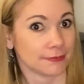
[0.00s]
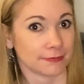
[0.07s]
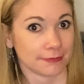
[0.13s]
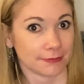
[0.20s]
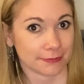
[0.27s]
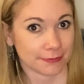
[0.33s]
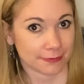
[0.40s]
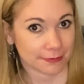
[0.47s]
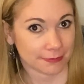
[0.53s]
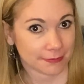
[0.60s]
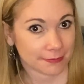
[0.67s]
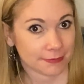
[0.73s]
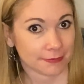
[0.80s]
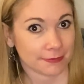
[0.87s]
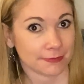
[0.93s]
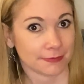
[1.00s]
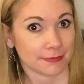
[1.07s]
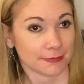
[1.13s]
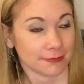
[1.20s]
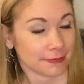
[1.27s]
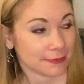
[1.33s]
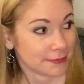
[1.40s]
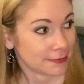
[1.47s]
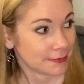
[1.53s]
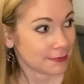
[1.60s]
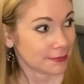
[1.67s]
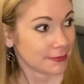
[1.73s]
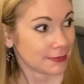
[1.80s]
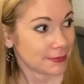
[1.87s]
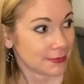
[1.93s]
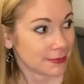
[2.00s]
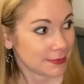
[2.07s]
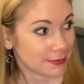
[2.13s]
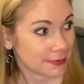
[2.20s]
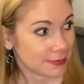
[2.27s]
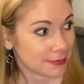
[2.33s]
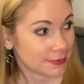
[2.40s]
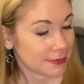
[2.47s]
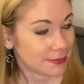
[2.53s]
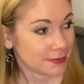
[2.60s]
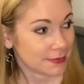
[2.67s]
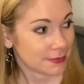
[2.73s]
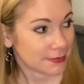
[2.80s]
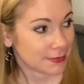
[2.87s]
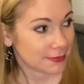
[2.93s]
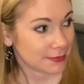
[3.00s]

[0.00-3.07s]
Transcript: (not speaking)